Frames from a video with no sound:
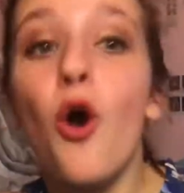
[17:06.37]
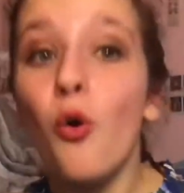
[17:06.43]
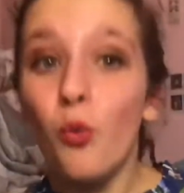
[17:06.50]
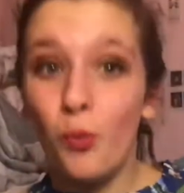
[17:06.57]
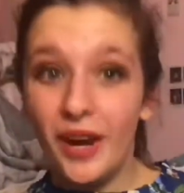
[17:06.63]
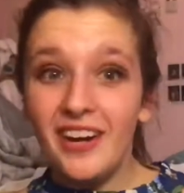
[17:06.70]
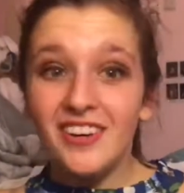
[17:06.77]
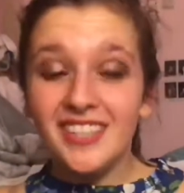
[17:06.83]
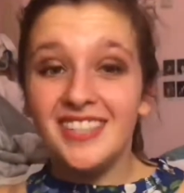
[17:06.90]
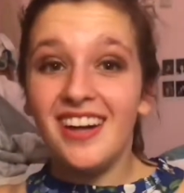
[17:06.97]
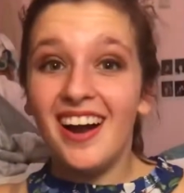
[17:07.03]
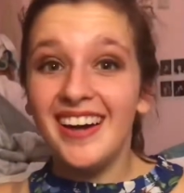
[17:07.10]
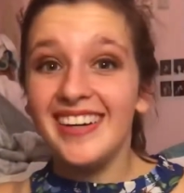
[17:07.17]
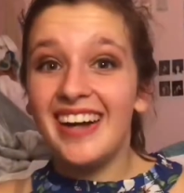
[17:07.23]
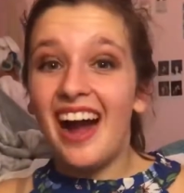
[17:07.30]
We are
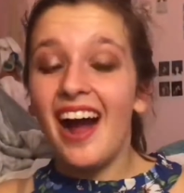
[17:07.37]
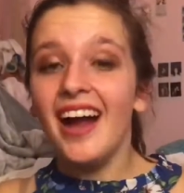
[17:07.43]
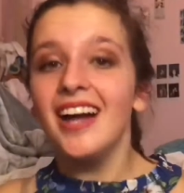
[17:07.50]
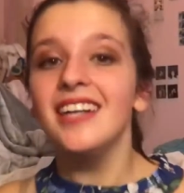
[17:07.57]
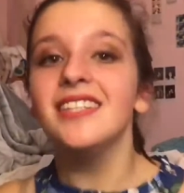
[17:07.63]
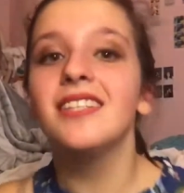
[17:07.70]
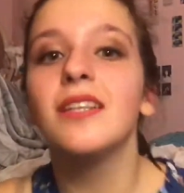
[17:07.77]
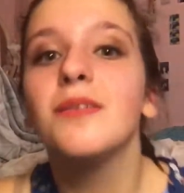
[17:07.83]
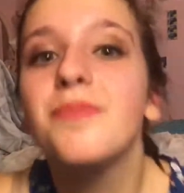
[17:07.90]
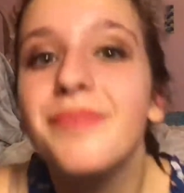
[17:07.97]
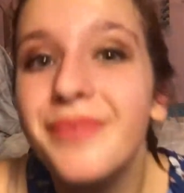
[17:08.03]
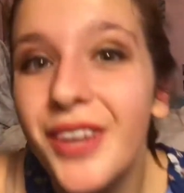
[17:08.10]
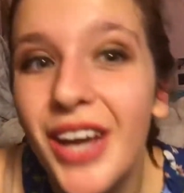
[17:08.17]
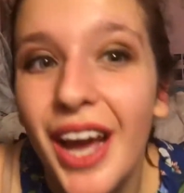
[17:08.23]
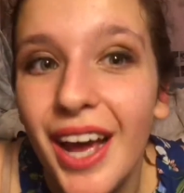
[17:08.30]
done, guys!
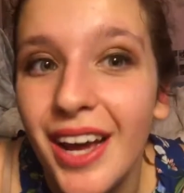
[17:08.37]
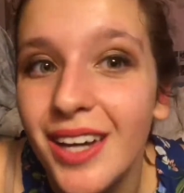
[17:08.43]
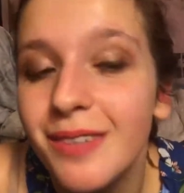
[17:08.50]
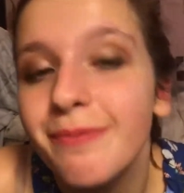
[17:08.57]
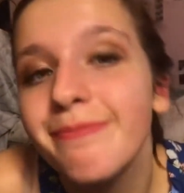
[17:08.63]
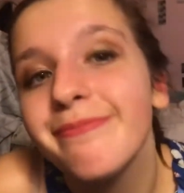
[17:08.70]
Okay.